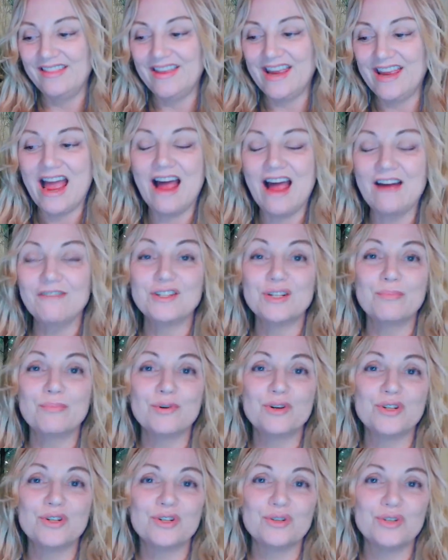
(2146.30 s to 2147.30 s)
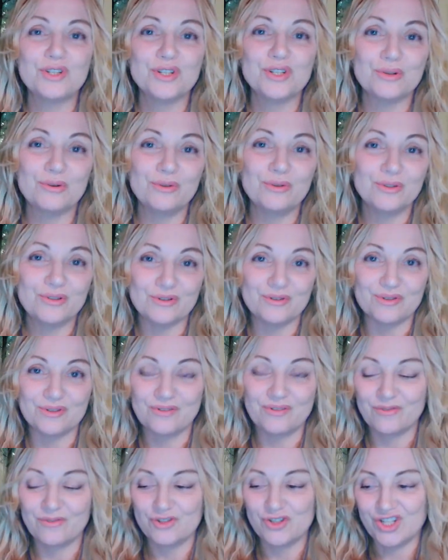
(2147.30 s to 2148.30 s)
They have to produce
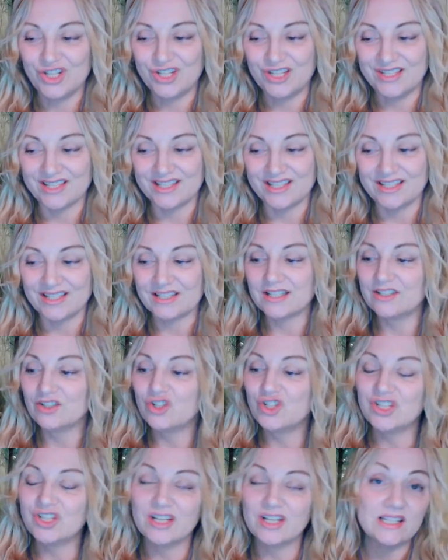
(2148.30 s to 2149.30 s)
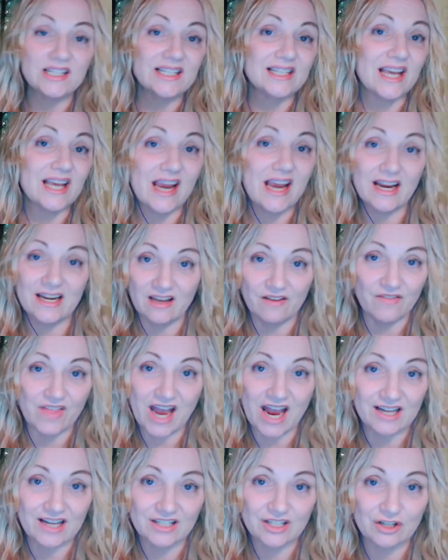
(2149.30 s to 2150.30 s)
soldiers for Jesus. And she doesn't say any of
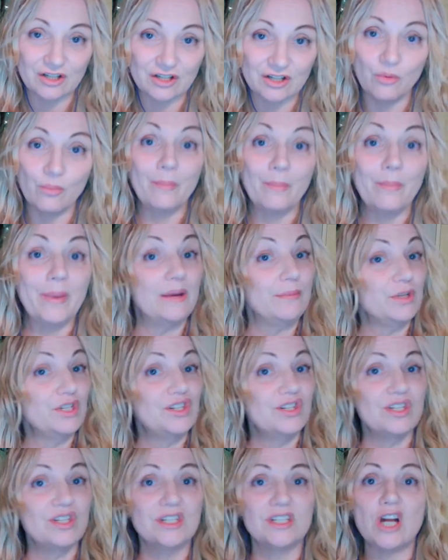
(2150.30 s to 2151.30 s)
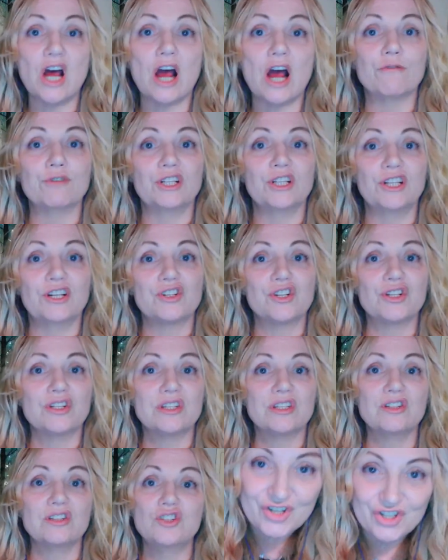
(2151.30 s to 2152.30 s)
that, so maybe she's not
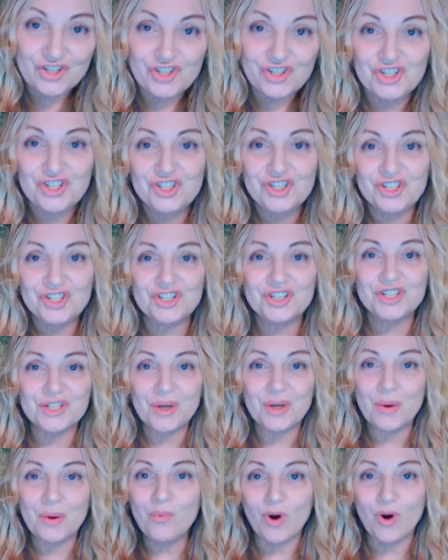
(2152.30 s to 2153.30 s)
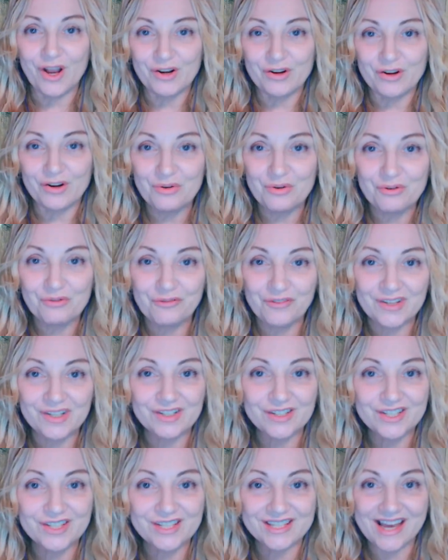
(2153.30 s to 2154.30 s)
religious. She's just someone who
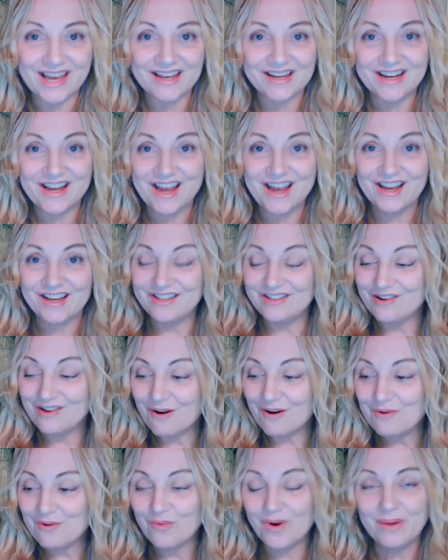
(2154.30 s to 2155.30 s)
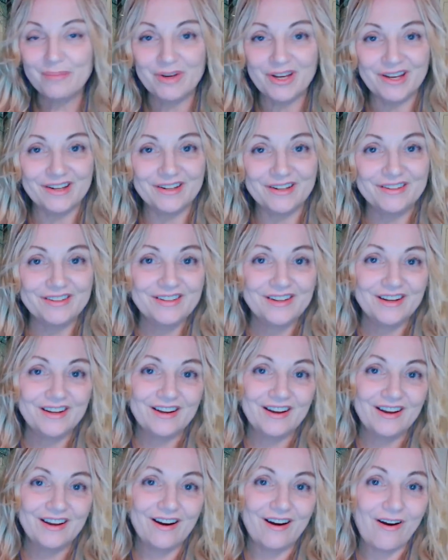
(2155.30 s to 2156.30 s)
feels that young women
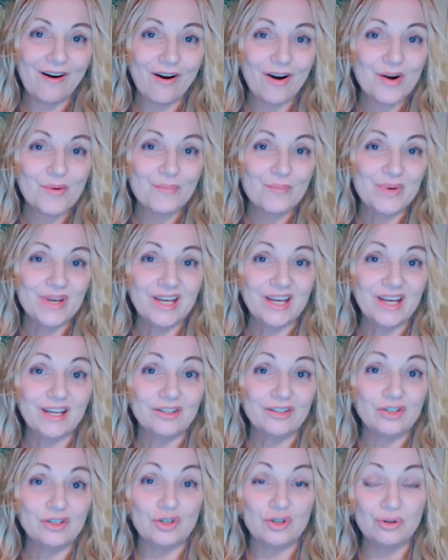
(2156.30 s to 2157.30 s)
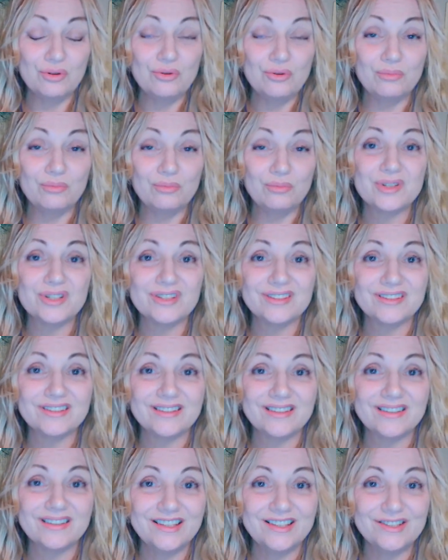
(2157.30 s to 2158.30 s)
are being duped
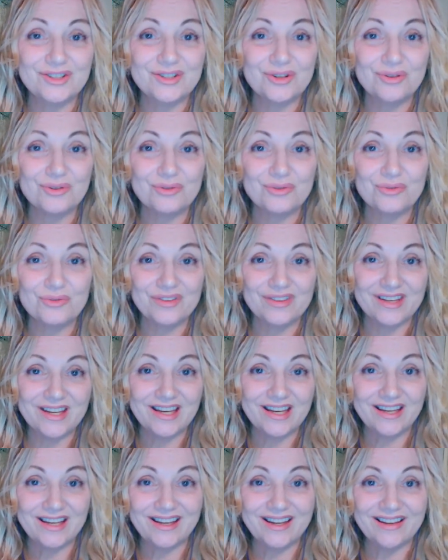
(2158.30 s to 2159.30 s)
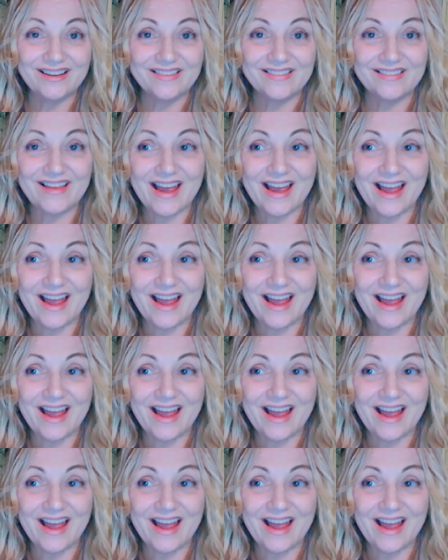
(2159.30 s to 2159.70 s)
into thinking